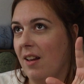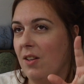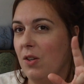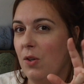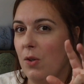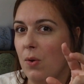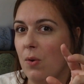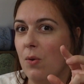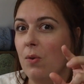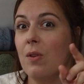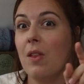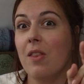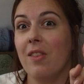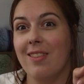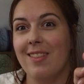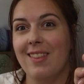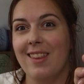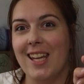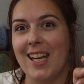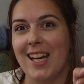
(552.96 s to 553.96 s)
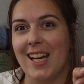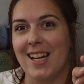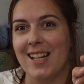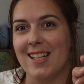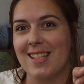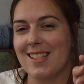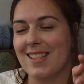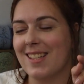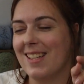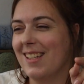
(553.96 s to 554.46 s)
new
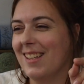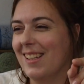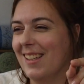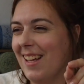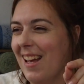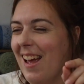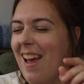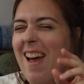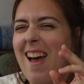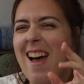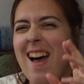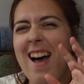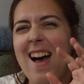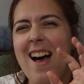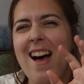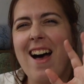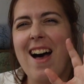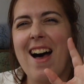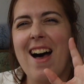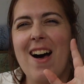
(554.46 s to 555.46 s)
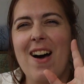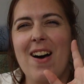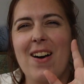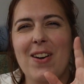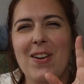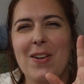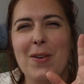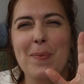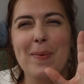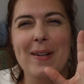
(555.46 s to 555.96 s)
things.
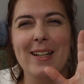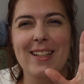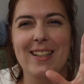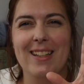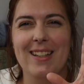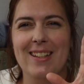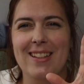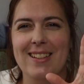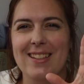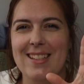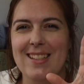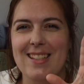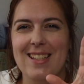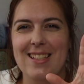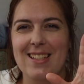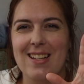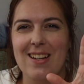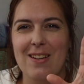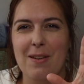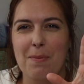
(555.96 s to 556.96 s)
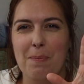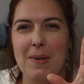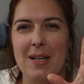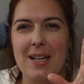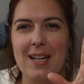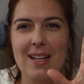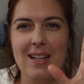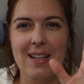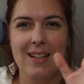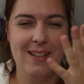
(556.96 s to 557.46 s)
Oh my god, this is gonna
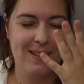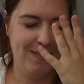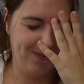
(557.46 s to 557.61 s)
be